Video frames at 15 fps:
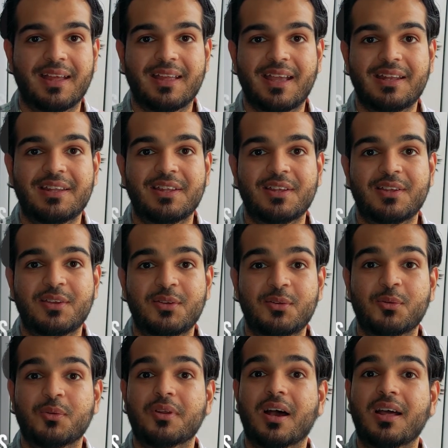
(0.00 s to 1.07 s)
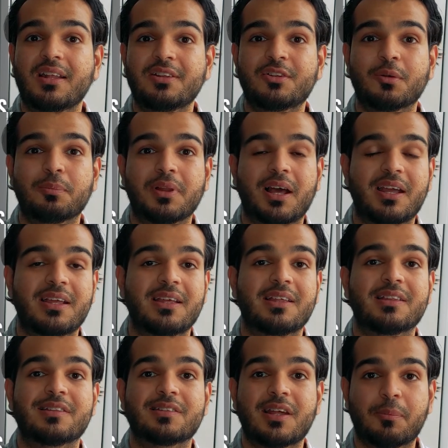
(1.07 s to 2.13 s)
Again, you do not need to apply
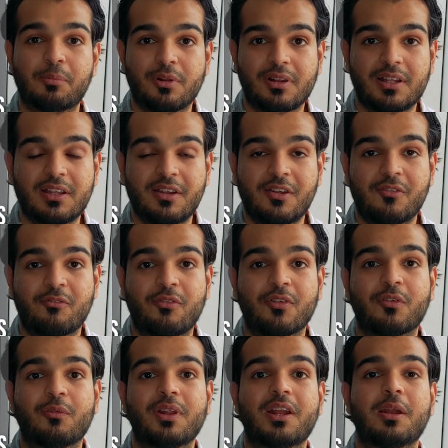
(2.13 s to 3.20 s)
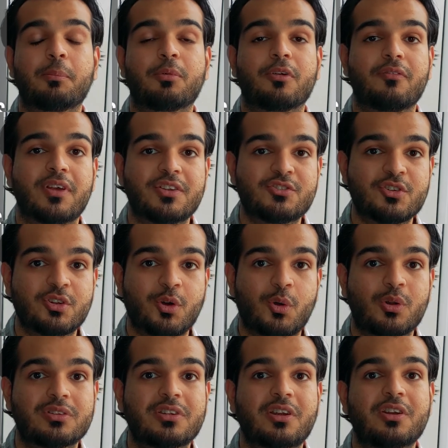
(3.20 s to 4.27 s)
separately for the related provincial
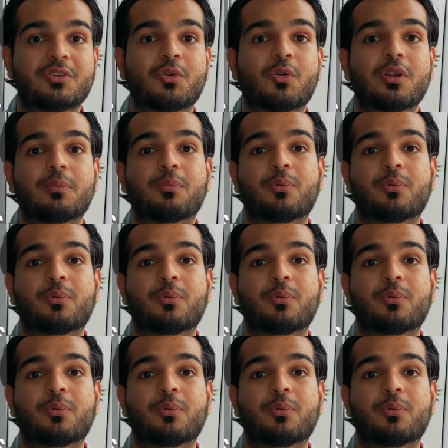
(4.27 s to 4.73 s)
or territorial